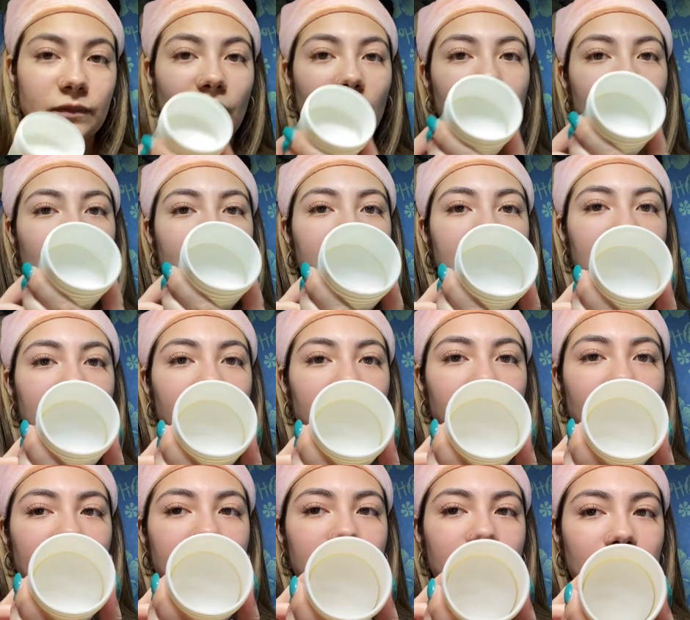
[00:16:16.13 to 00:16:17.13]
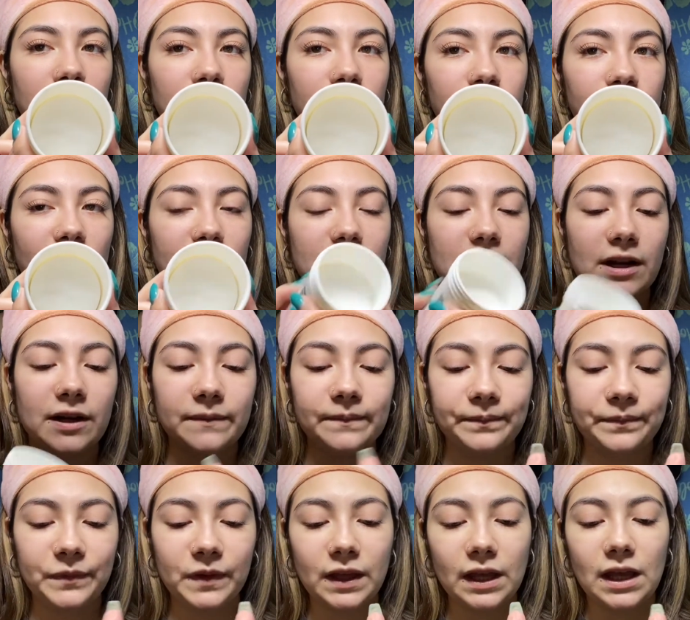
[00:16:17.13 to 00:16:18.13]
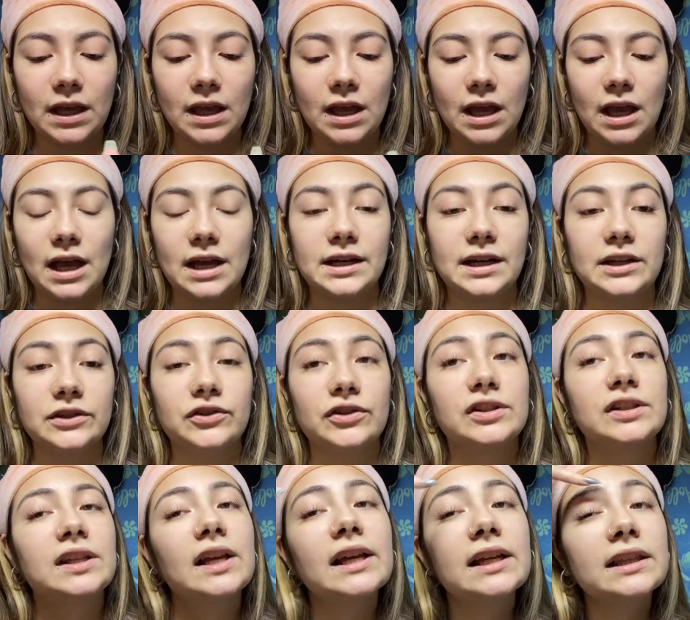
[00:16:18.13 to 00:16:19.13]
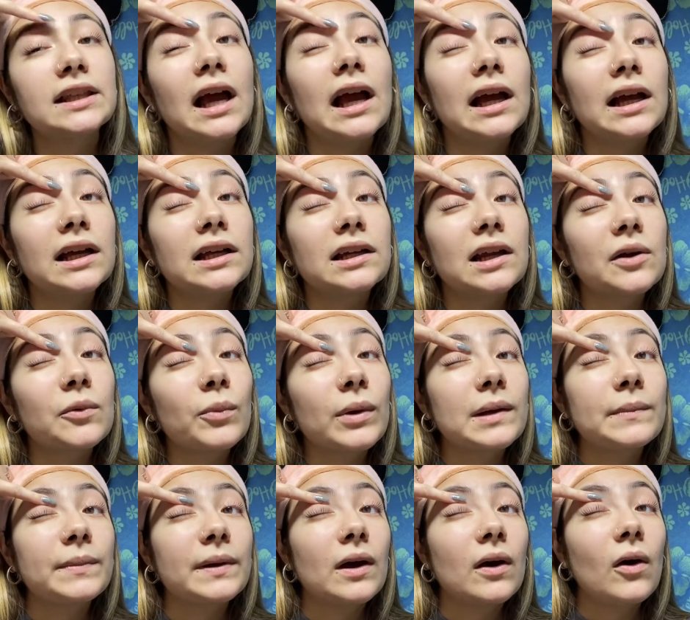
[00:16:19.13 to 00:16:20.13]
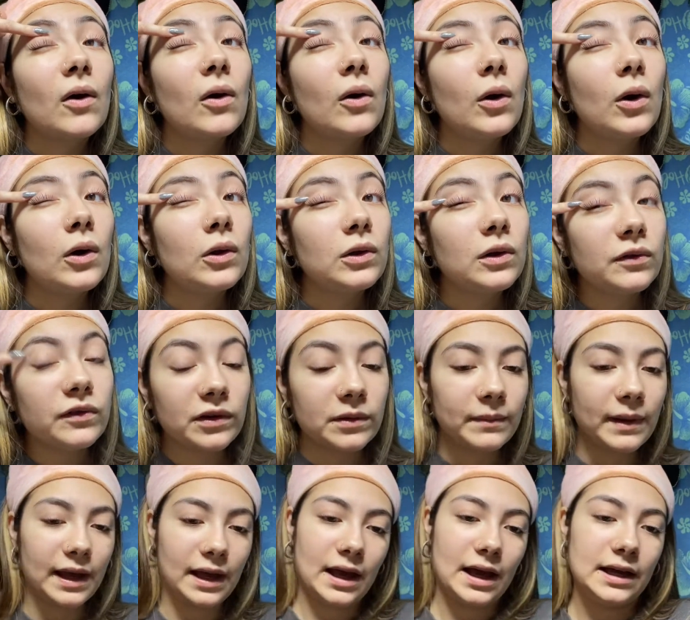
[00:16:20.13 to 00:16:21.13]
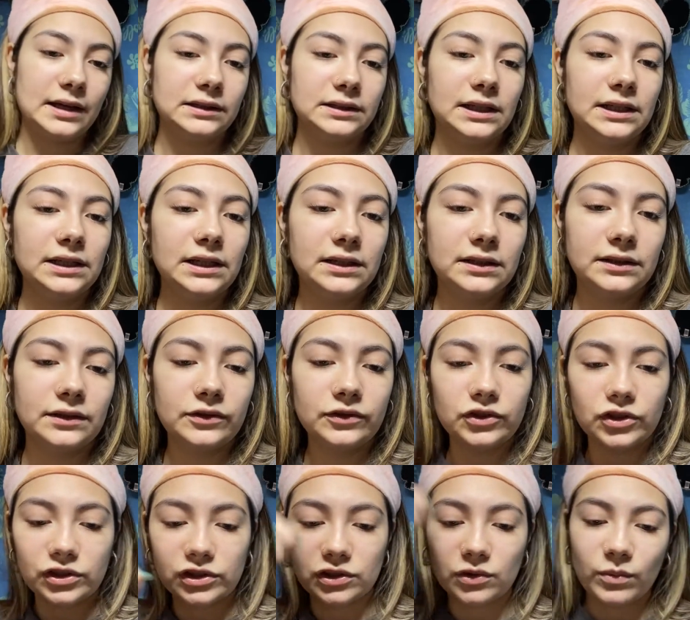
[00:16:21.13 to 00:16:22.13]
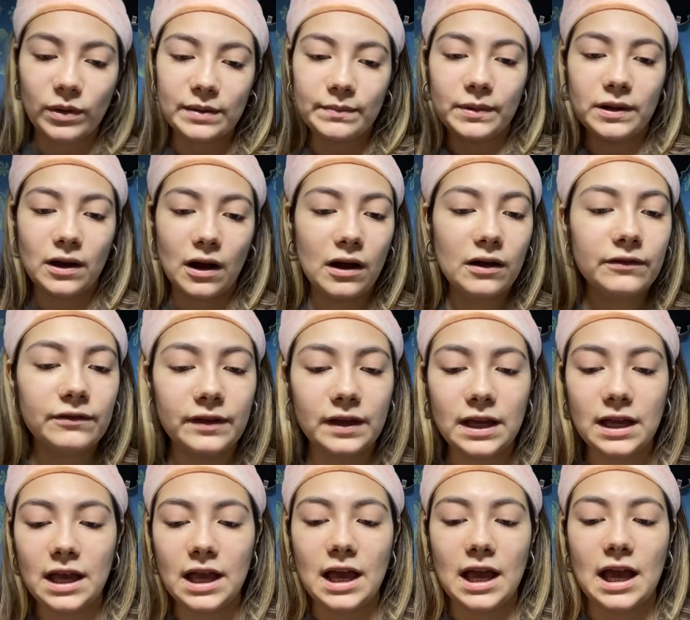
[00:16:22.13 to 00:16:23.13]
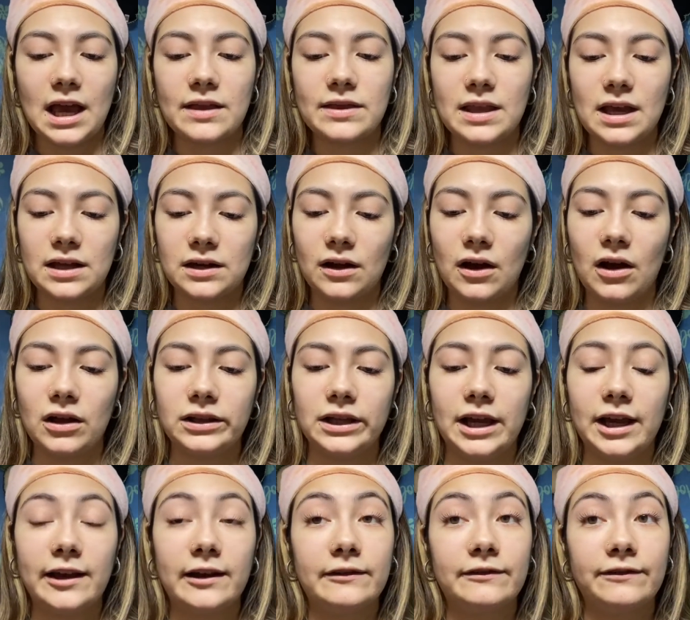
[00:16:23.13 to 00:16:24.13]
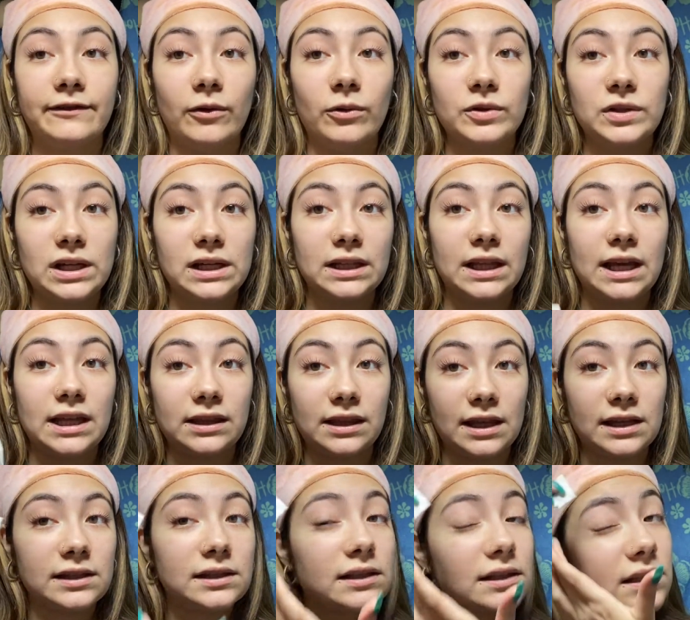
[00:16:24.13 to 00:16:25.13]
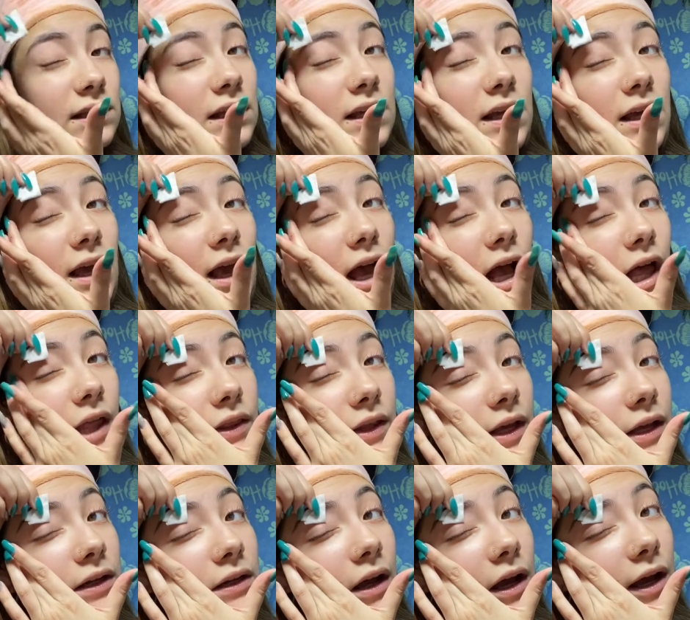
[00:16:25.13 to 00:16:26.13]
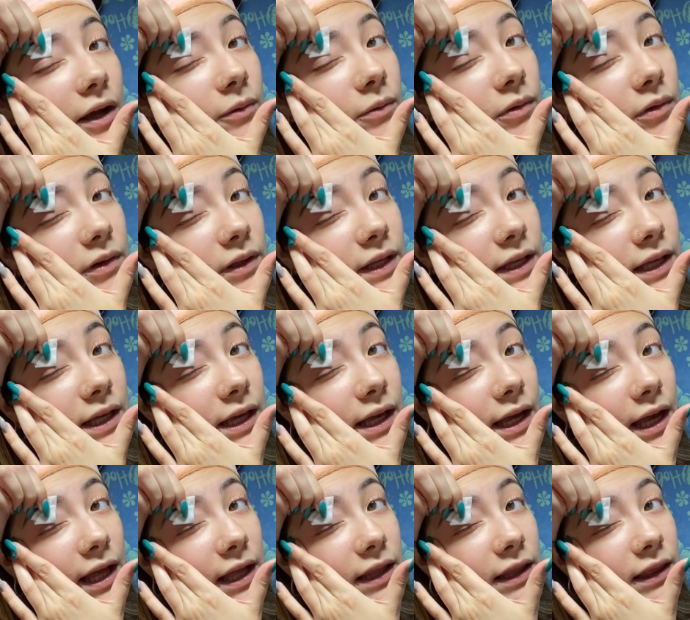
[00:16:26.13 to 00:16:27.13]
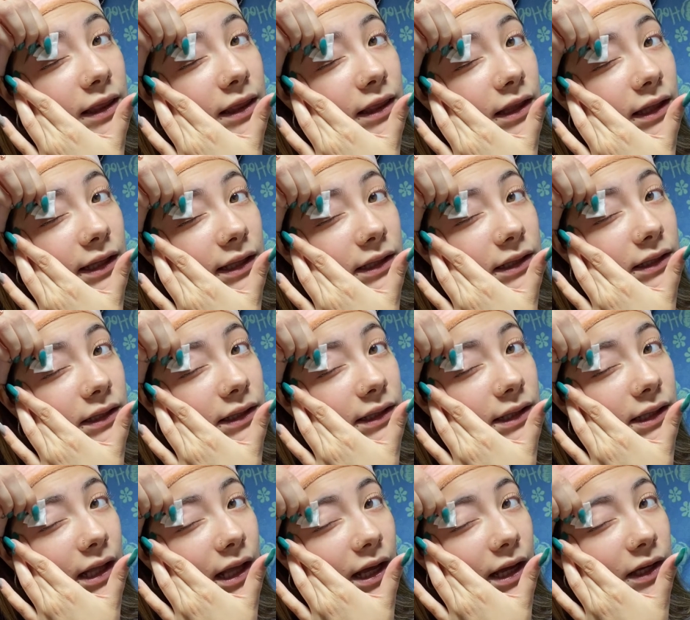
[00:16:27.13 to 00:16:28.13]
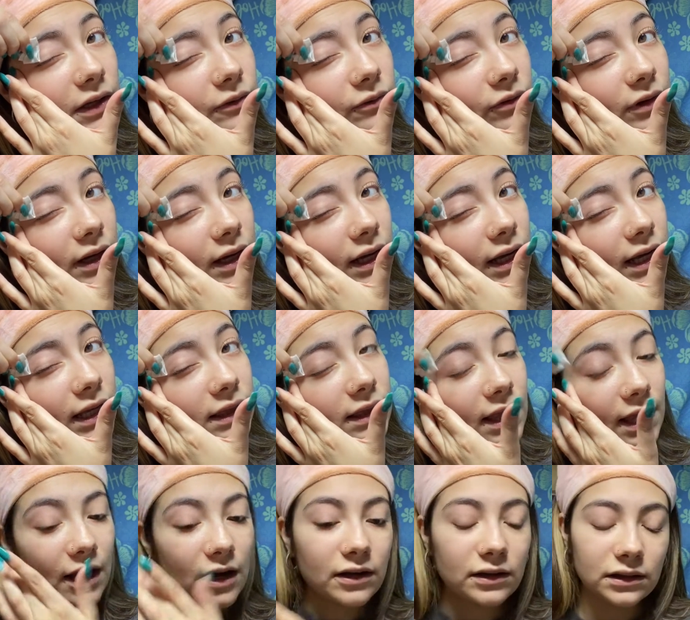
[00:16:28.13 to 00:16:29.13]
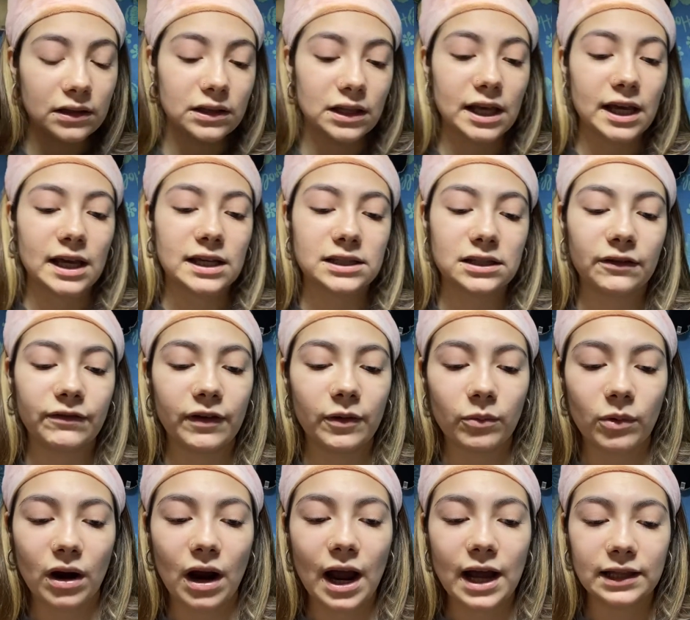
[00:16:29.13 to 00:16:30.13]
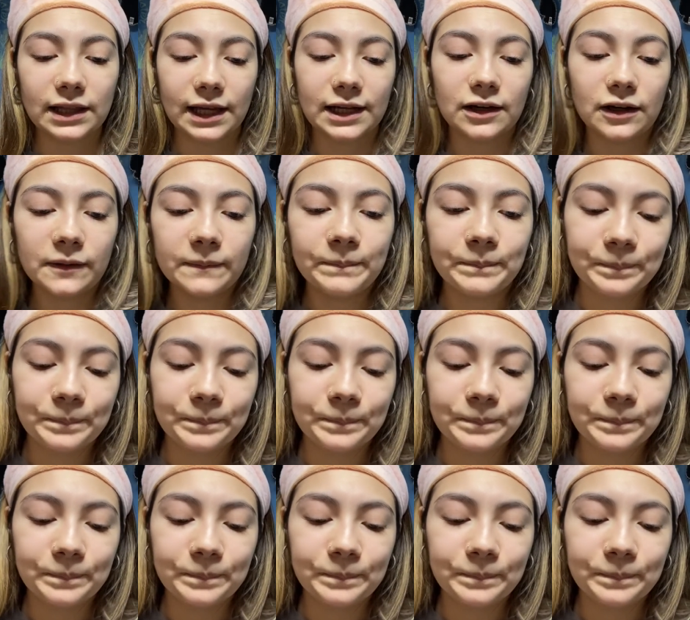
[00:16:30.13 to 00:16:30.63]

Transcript: Just these little round circles right here, and I just take that and I wipe it all over my eyelid just to wipe it off, and then I'll like fold it like this, and then I will get that line right there, like as if it were eyeliner,